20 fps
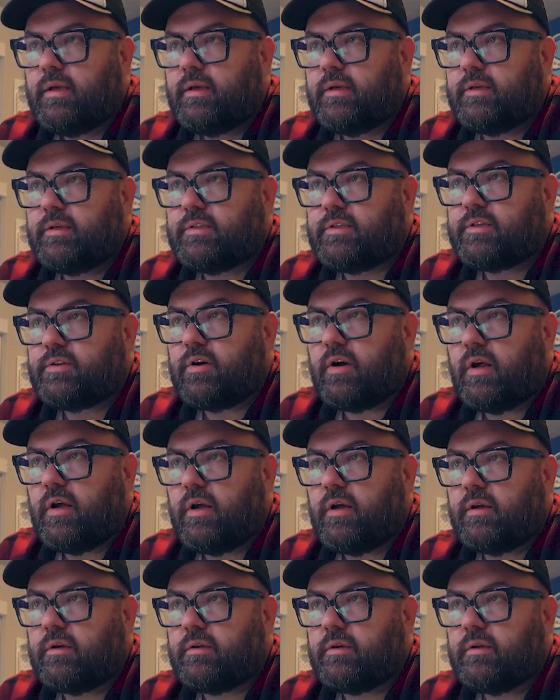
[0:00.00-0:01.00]
a
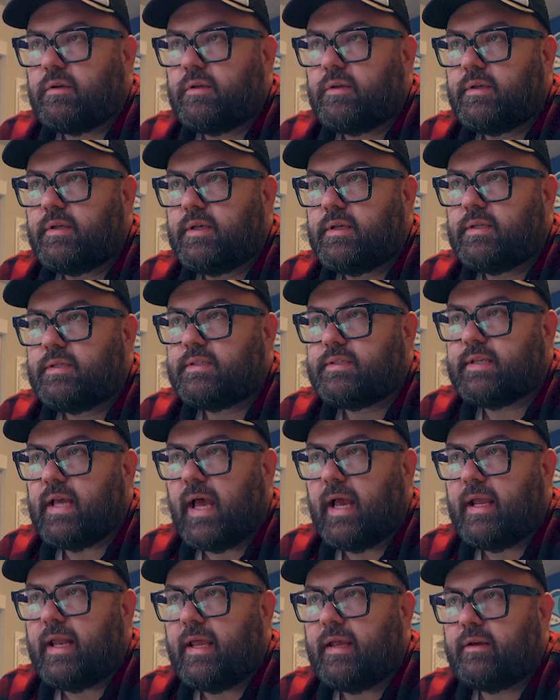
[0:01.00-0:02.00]
strong
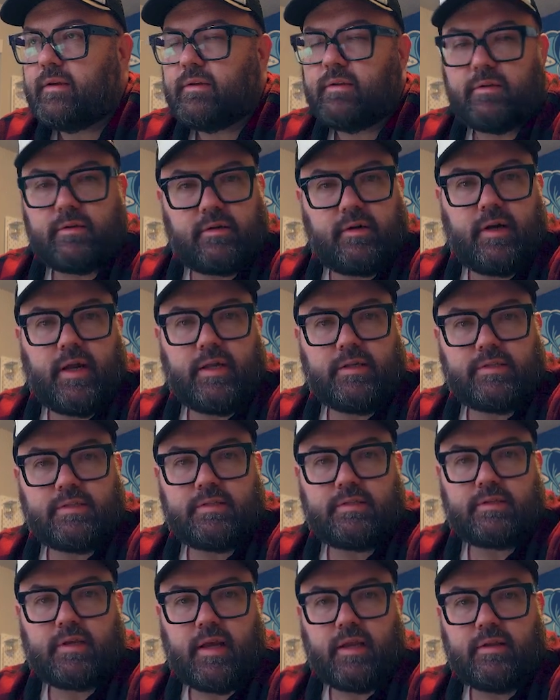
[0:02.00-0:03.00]
side angle, creates
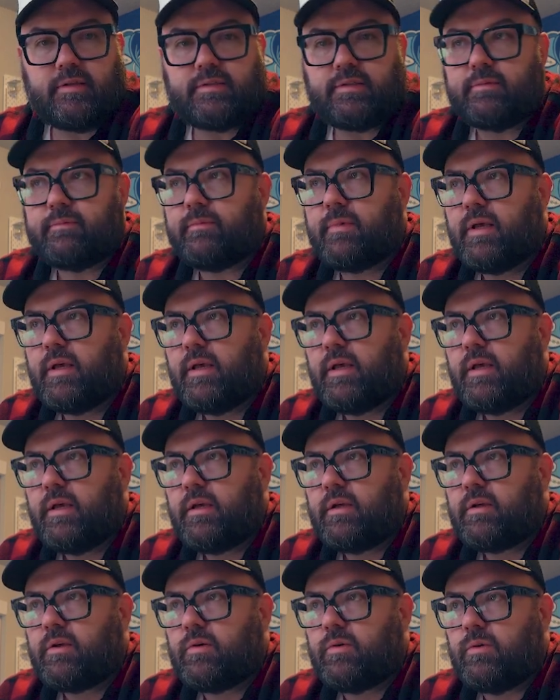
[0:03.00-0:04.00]
kind of some
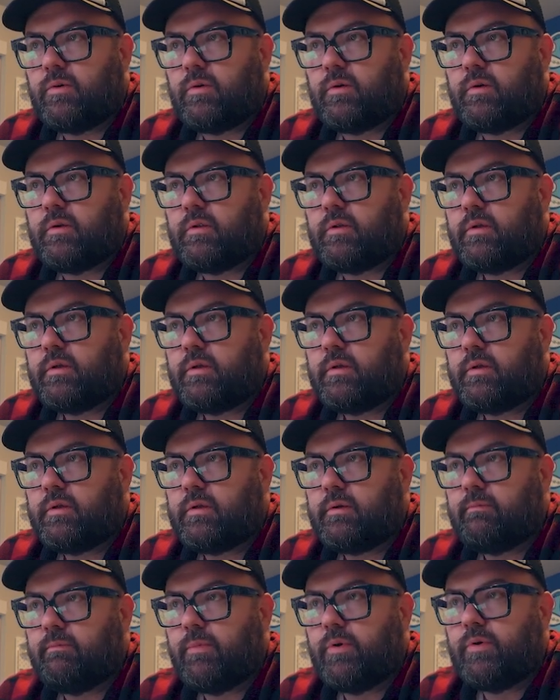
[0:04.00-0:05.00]
cool
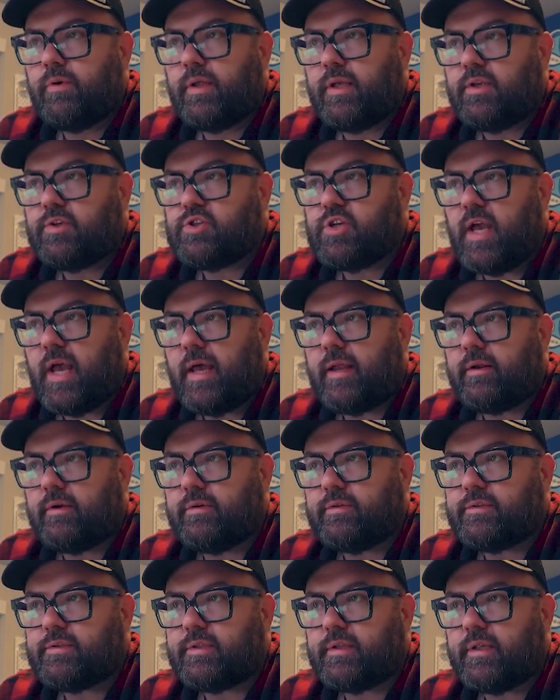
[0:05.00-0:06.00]
moody
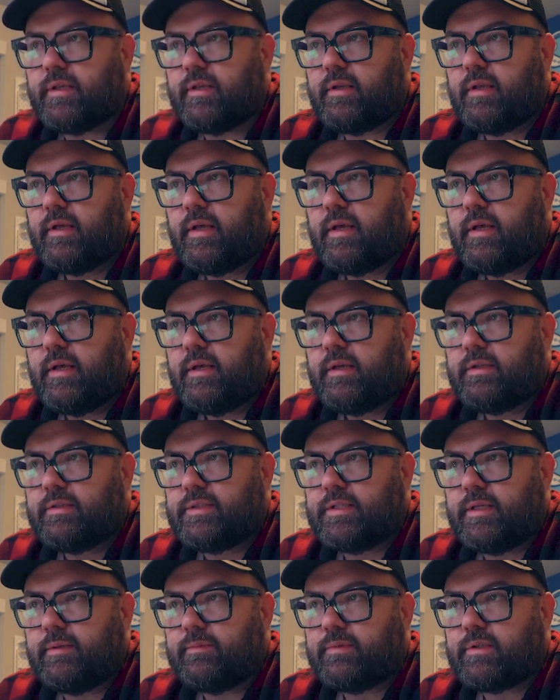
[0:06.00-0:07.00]
shadows that
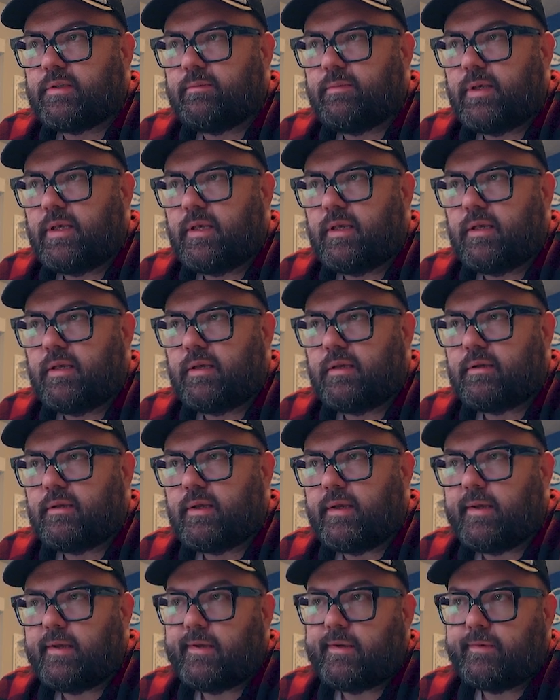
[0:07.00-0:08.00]
seems to be
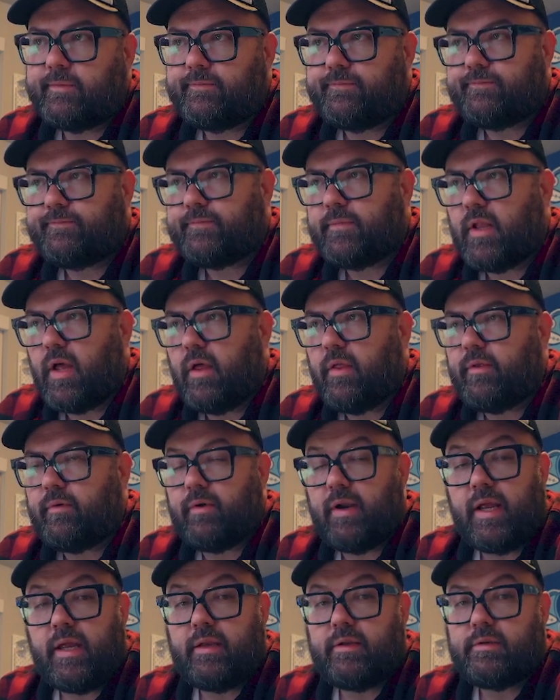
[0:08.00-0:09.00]
all the
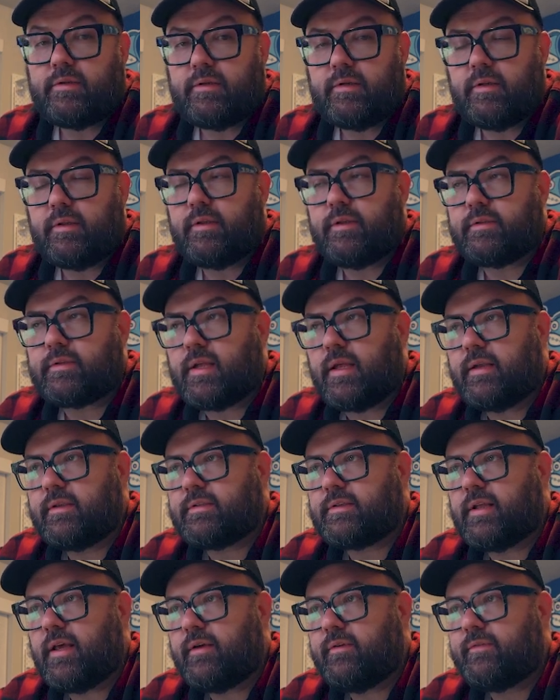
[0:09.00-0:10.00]
rage in this kind of
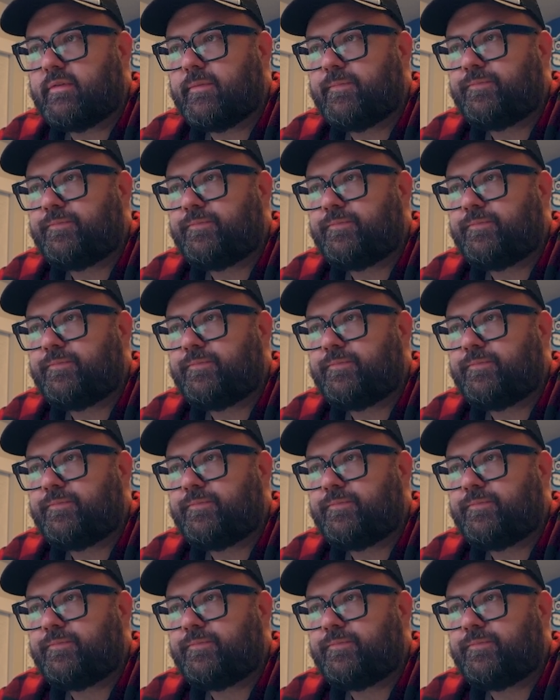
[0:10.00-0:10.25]
stuff.